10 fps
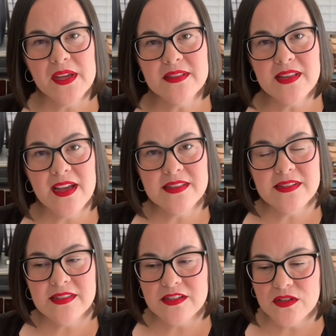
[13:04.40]
Pens has
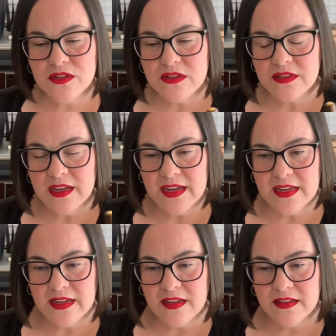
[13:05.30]
it still,
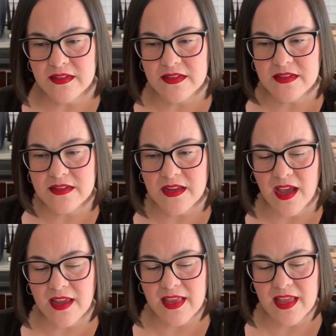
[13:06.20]
and
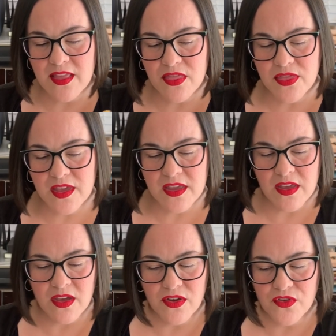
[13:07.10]
I can't think
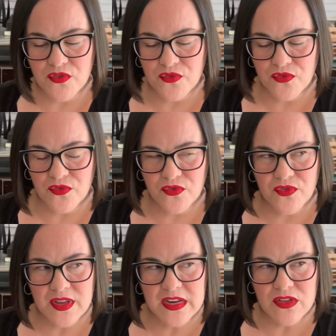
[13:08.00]
of
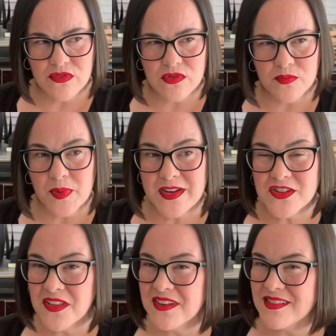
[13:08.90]
any other sort. Pen
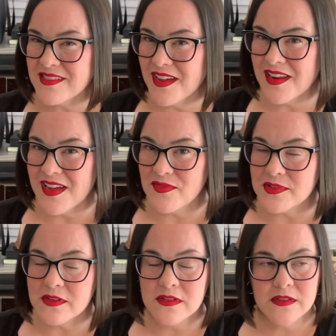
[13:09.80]
Shelly does not have
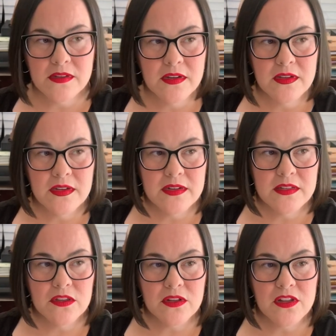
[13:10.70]
it. I
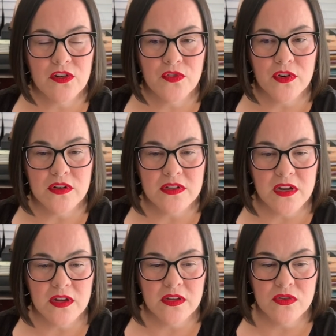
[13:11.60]
did look there first,
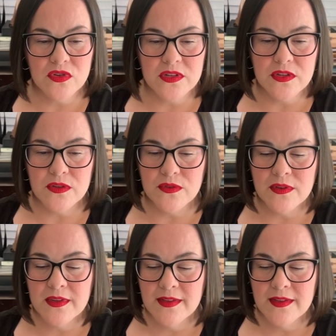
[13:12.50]
I usually do.